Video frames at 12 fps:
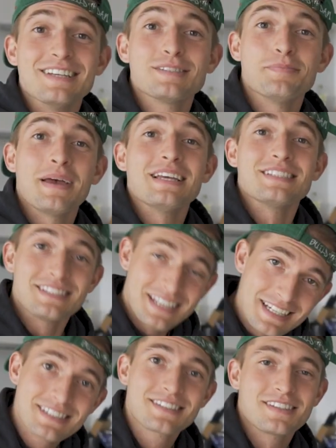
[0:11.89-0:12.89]
is May
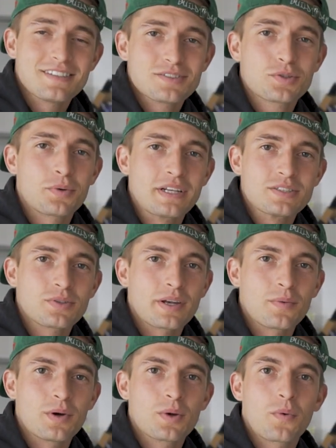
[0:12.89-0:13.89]
6th,
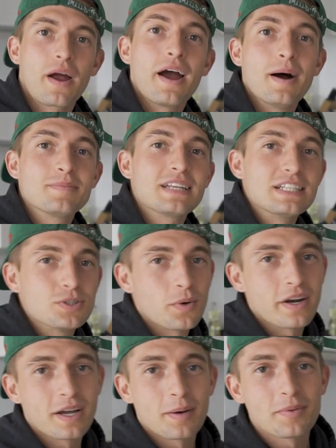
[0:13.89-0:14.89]
2021, where I update you
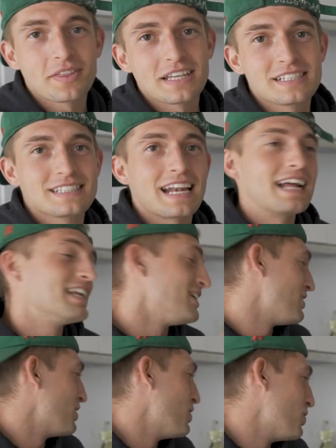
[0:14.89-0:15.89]
on a couple things that I
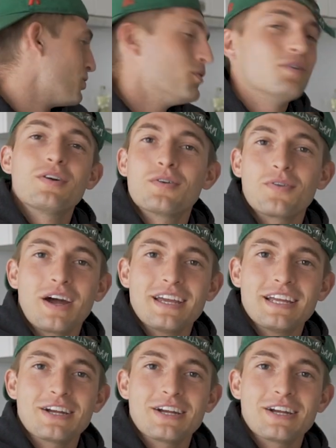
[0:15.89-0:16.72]
didn't know right